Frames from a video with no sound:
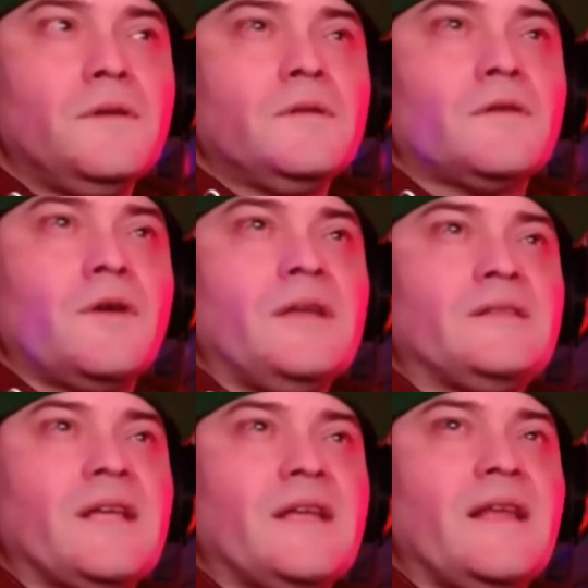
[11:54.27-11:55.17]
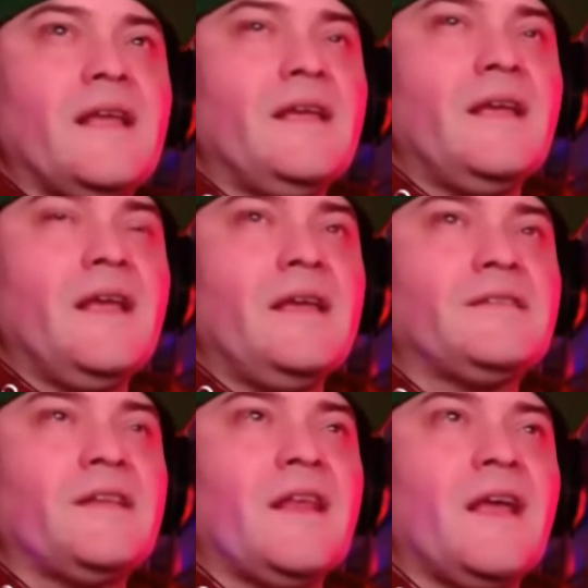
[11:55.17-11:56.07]
So he said he, he
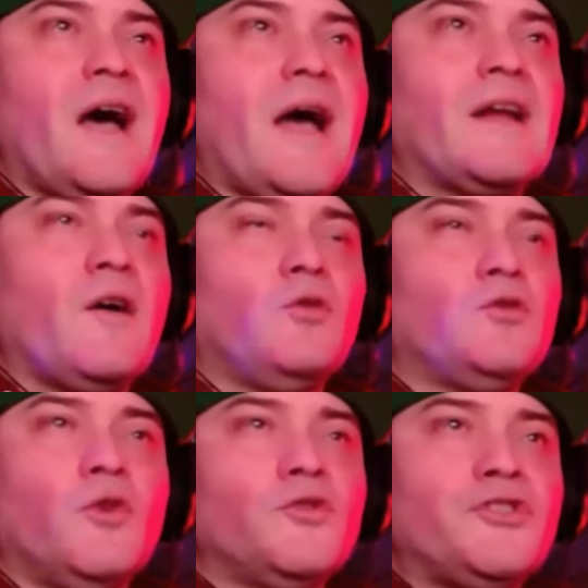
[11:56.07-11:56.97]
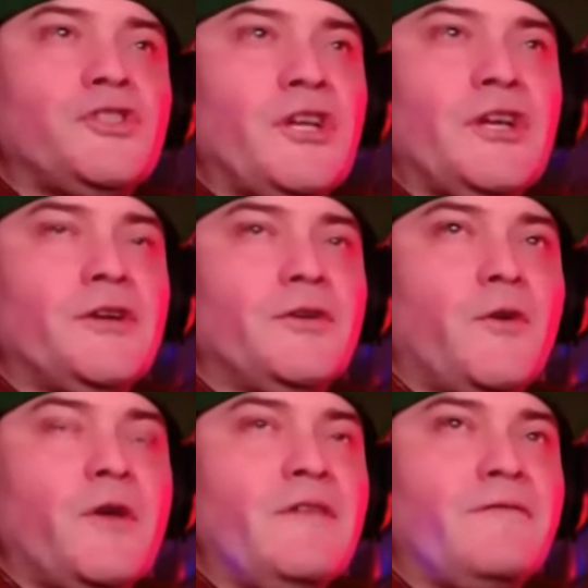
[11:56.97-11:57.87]
said that Idaho don't share
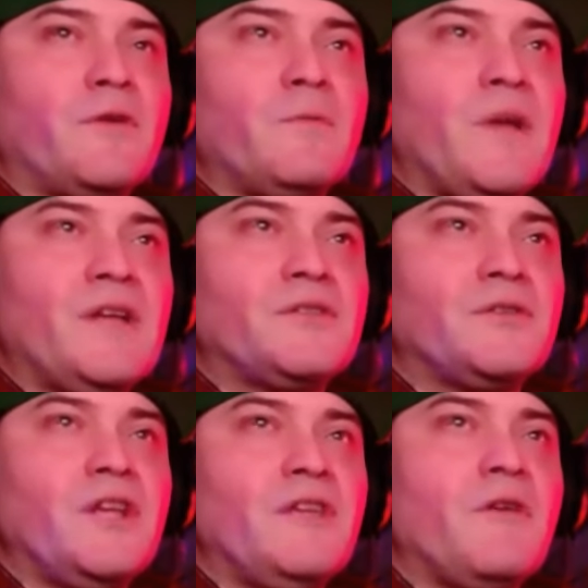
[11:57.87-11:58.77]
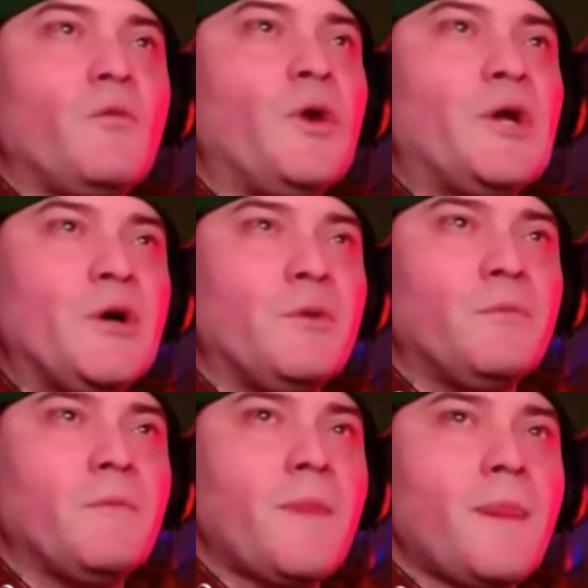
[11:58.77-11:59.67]
no information even with
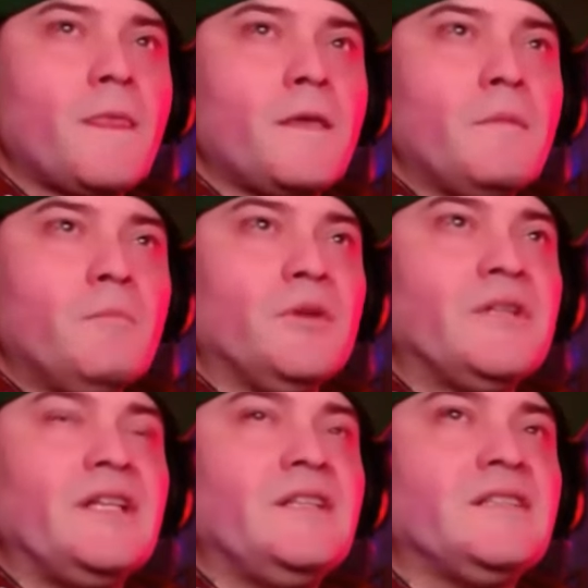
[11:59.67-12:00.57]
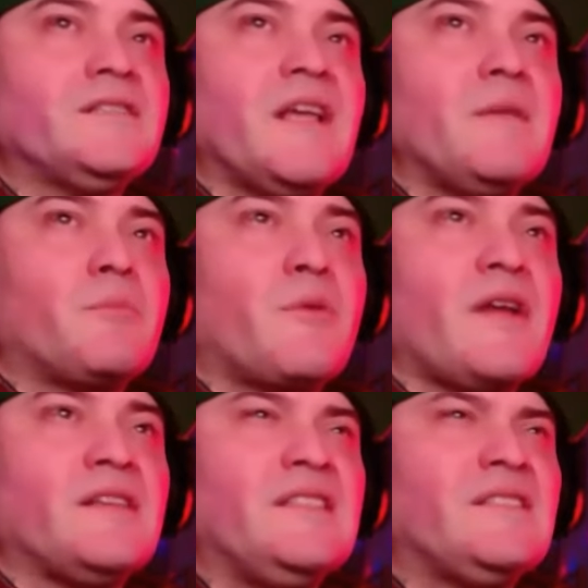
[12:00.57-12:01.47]
them. But then in the same
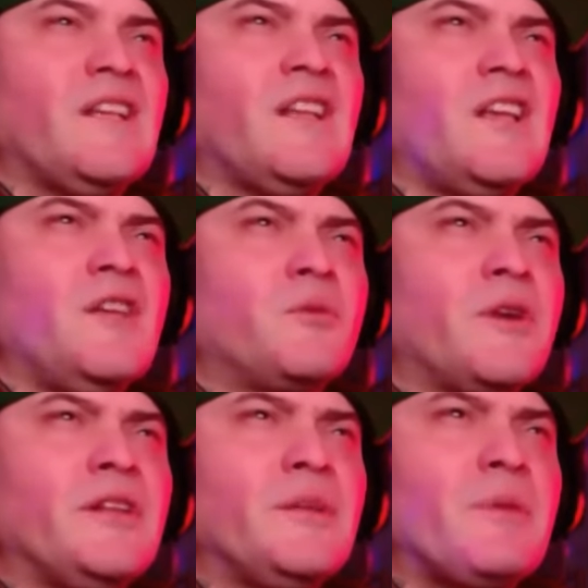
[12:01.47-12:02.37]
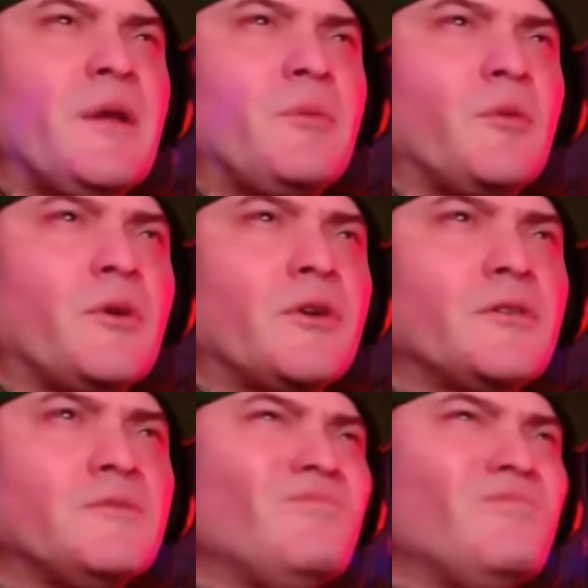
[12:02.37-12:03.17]
breath, he said that he read the paperwork.